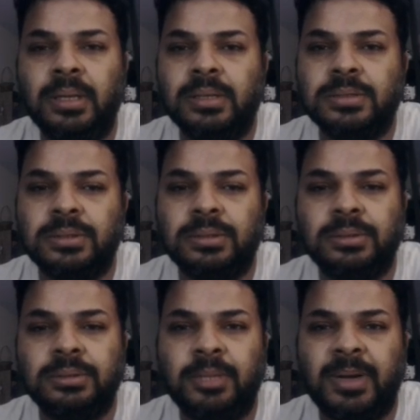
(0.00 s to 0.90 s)

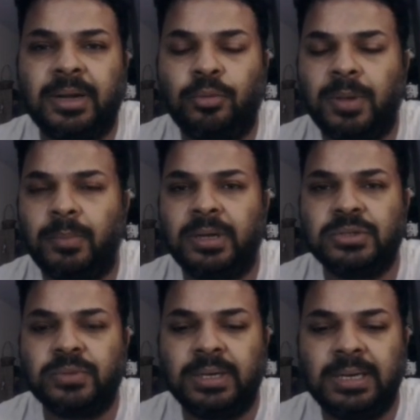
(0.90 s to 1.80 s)
so then my down payment is
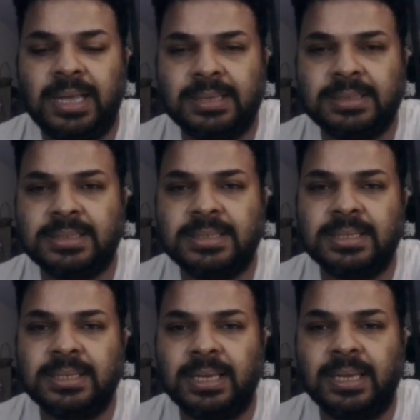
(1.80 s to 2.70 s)
20 lakhs
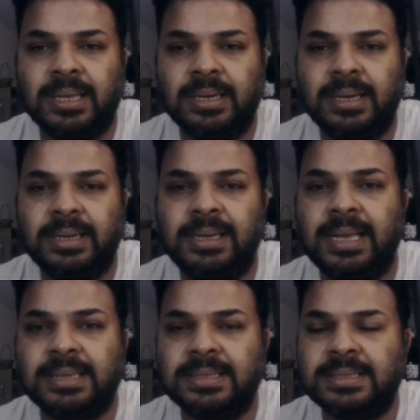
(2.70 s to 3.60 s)
and 80
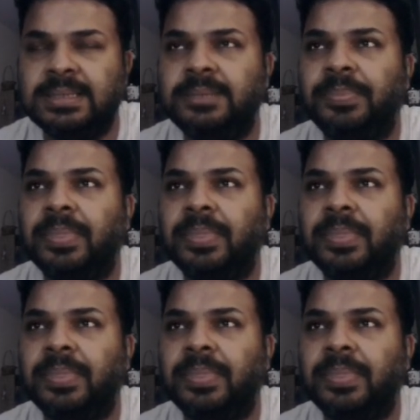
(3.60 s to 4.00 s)
lakhs is the